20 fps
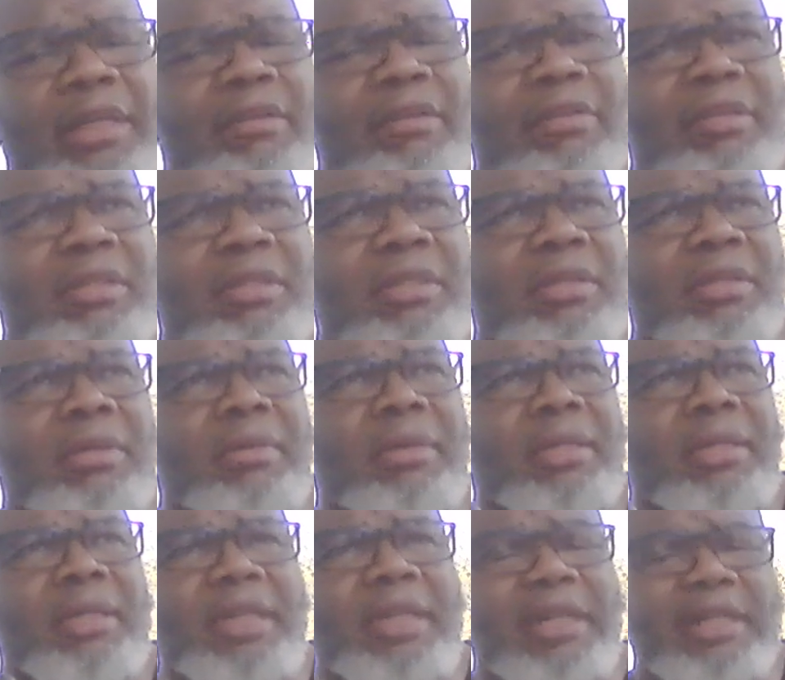of the cigar
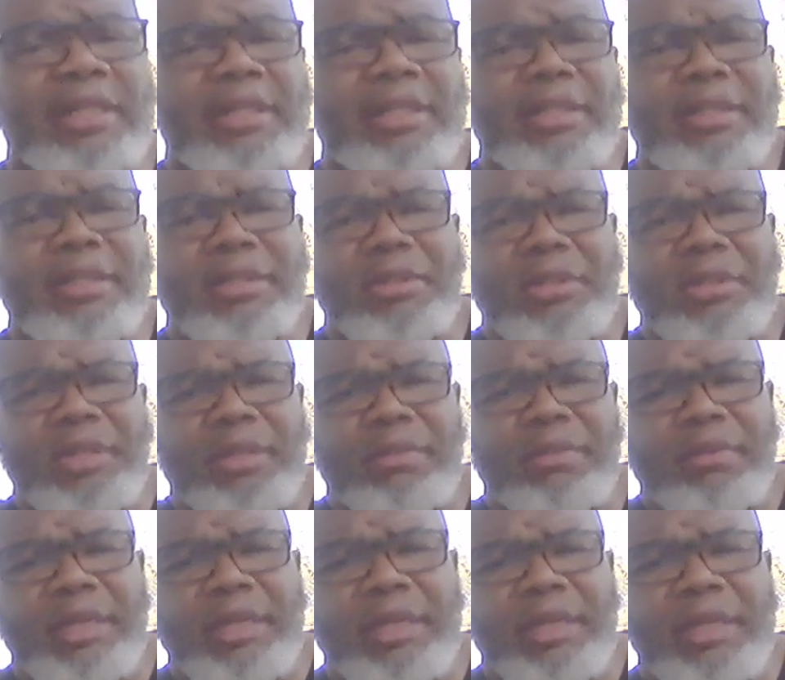together until you get
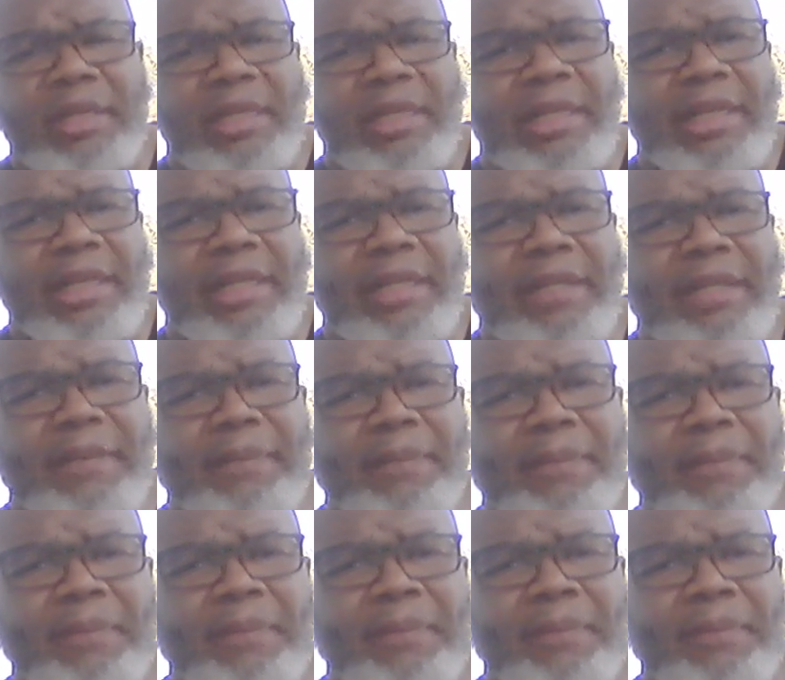ready to light it up.
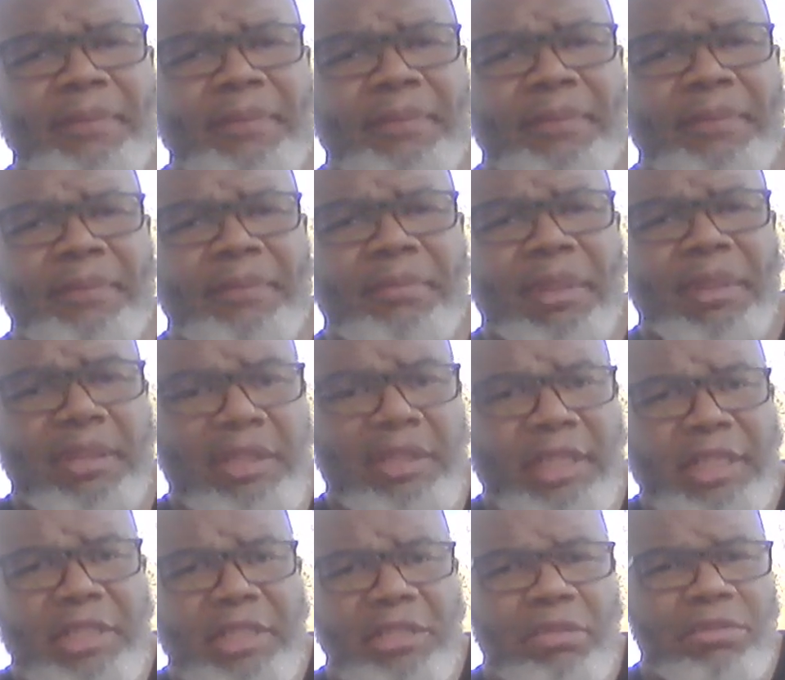But
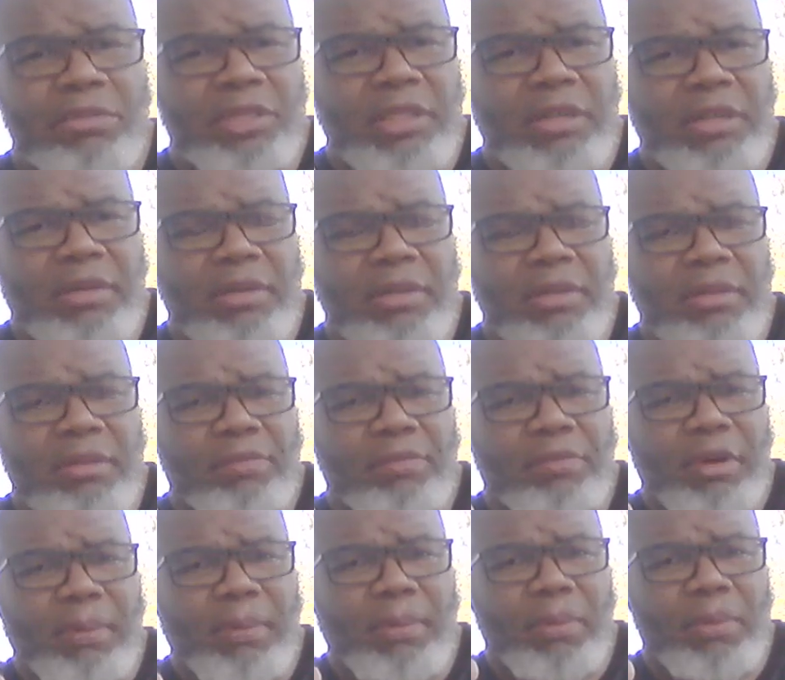stay tuned with Cigars on the
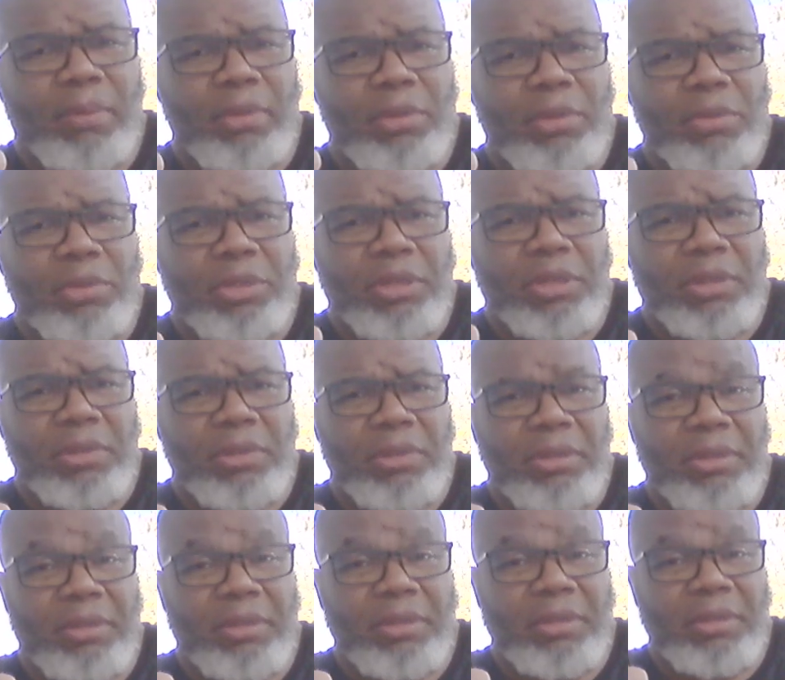Front Porch with your host,
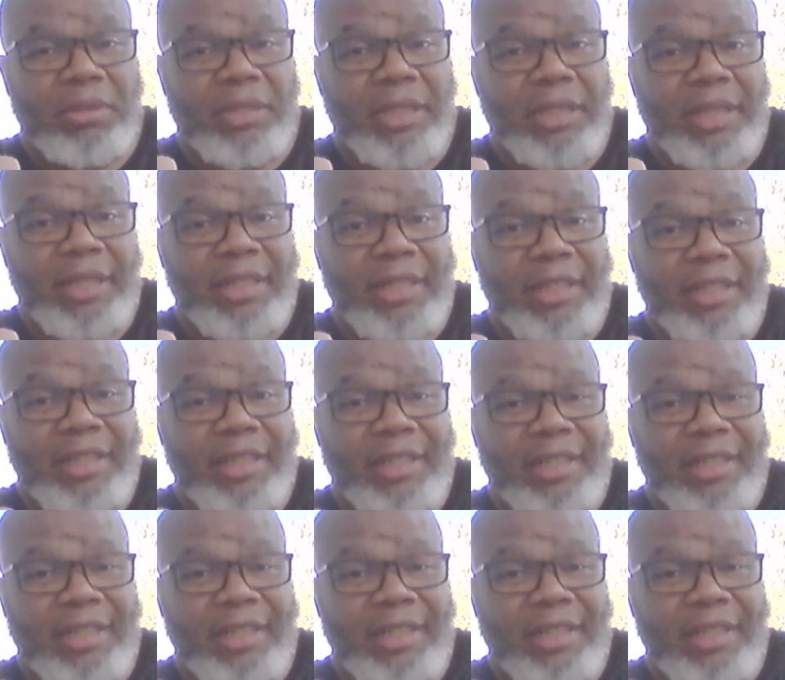Uncle Scotty.